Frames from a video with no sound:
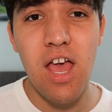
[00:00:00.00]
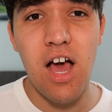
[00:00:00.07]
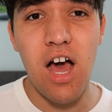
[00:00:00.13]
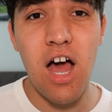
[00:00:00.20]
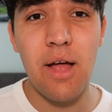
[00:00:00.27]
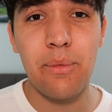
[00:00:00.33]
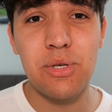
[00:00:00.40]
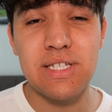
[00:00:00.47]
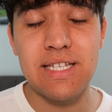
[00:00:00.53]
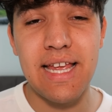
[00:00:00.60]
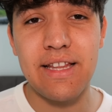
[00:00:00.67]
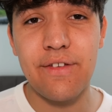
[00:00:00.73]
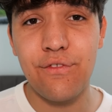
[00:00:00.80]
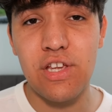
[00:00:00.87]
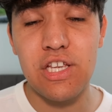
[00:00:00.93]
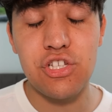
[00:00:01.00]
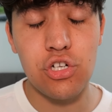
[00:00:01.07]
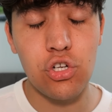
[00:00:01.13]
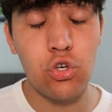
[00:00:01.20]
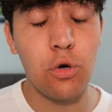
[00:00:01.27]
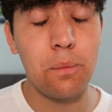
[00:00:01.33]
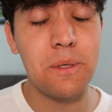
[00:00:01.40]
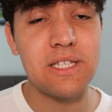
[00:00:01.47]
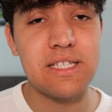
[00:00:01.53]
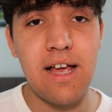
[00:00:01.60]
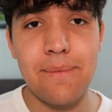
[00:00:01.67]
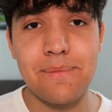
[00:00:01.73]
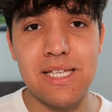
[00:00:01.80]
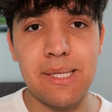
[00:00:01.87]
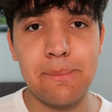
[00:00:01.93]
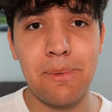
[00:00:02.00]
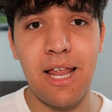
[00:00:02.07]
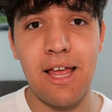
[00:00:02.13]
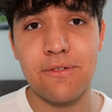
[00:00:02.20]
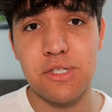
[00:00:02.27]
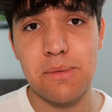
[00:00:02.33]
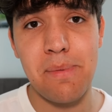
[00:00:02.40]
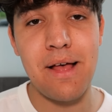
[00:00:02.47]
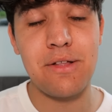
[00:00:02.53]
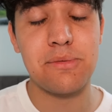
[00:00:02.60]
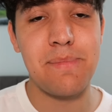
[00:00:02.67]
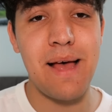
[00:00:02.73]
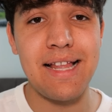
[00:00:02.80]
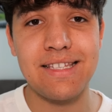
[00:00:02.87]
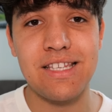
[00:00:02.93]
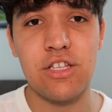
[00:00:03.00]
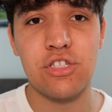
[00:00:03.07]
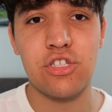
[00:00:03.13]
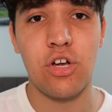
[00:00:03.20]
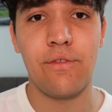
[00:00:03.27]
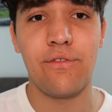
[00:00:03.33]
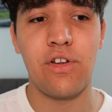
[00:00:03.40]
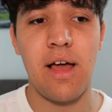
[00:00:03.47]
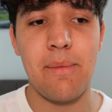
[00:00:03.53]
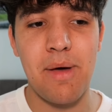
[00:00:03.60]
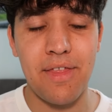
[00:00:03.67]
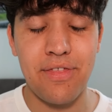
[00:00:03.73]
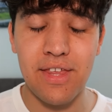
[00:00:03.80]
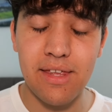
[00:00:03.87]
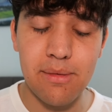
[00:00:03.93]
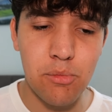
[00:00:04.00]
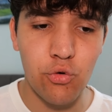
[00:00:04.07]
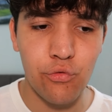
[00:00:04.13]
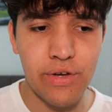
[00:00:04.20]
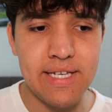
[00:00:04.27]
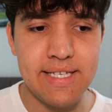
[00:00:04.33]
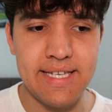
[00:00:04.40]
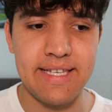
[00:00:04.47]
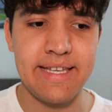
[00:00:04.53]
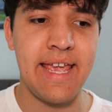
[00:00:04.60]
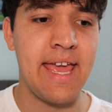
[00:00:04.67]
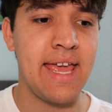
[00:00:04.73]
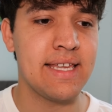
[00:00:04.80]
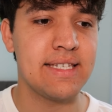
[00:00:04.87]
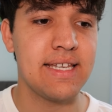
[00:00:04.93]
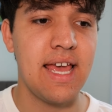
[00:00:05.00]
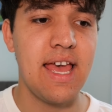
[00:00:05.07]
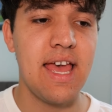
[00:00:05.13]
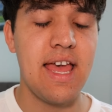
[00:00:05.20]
I would say they featured a couple of times in the playoffs to bounce back to the top flight, but I think in more recent years